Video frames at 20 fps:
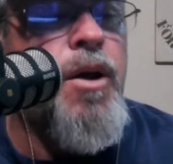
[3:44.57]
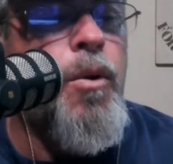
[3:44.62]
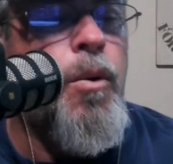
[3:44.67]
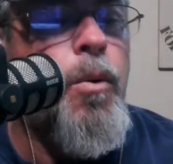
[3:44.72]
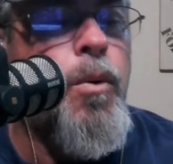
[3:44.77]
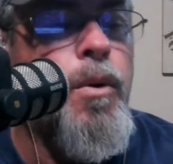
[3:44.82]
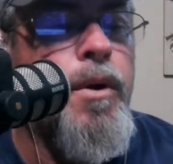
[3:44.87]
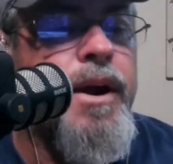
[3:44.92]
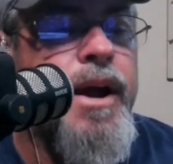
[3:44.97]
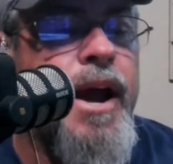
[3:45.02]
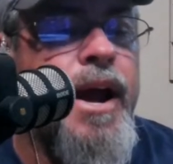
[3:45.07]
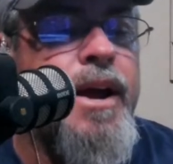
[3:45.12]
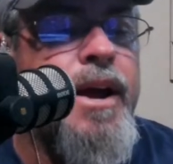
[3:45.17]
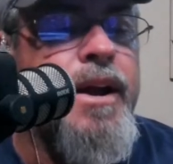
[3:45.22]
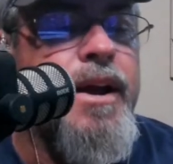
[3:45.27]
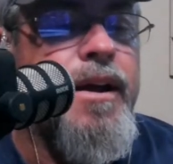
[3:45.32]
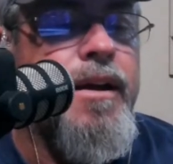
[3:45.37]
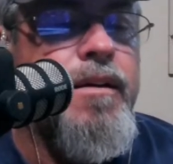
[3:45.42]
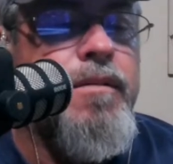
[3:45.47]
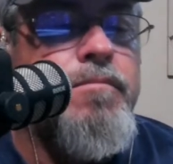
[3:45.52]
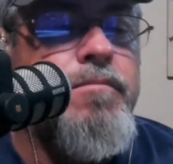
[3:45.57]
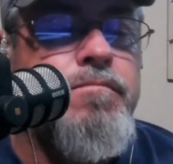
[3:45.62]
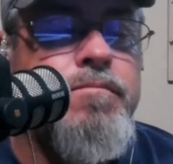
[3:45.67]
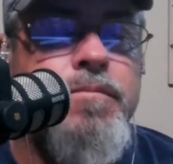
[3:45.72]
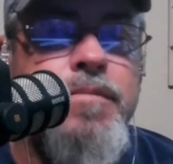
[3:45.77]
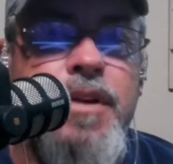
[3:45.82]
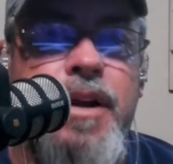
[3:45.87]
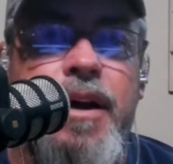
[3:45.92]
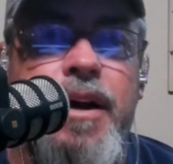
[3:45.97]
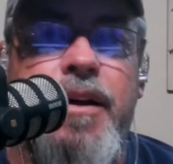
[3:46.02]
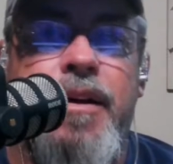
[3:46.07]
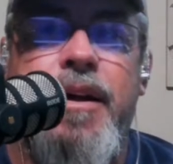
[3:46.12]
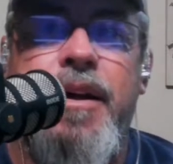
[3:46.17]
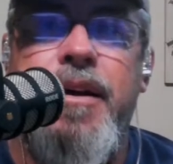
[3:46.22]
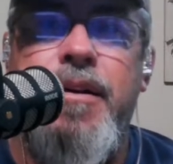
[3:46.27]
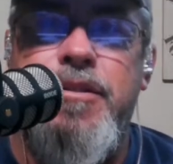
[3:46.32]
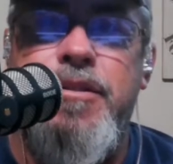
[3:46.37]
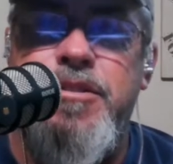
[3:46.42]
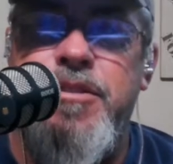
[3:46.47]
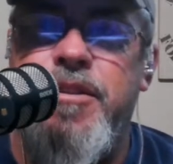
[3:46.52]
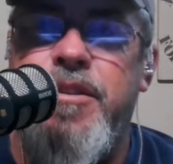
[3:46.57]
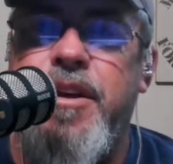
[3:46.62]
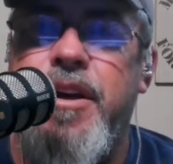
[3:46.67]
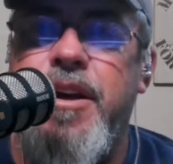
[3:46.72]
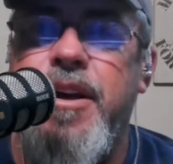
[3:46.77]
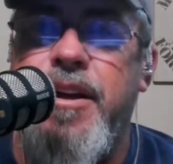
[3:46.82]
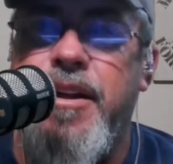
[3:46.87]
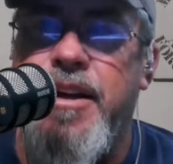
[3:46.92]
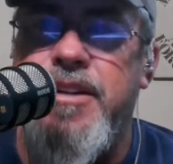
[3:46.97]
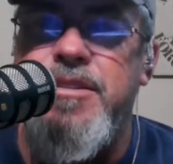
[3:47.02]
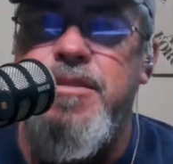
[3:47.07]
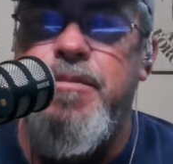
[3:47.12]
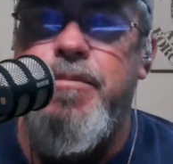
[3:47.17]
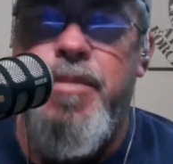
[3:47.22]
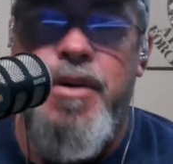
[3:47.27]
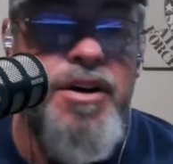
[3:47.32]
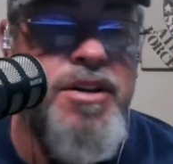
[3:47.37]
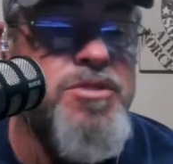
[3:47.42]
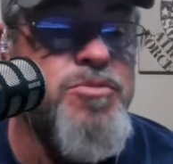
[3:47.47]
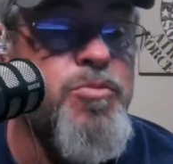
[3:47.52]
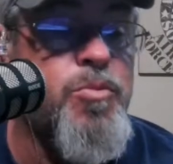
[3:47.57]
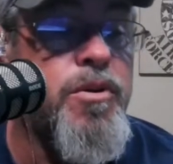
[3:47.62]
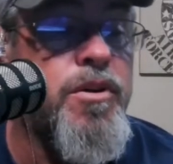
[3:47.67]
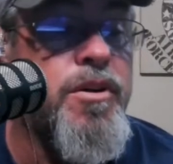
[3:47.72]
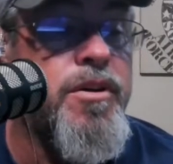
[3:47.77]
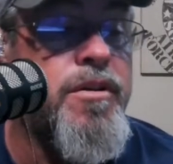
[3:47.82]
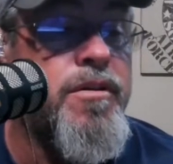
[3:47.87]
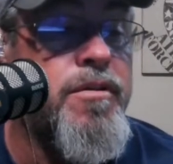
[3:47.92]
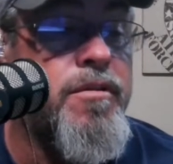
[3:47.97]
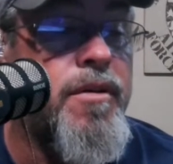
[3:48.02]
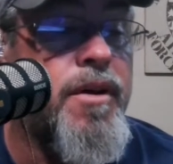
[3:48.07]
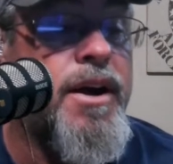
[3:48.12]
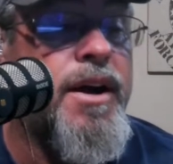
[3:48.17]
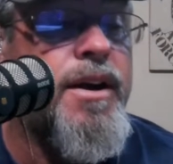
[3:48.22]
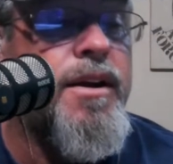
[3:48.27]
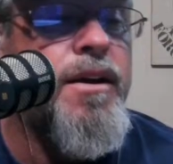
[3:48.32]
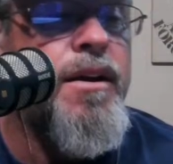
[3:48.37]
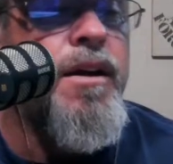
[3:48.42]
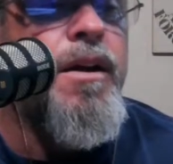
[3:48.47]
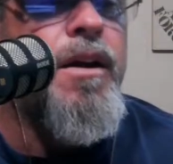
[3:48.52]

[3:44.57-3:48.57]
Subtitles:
organic. Now that's a thing, that's a buzzword, right?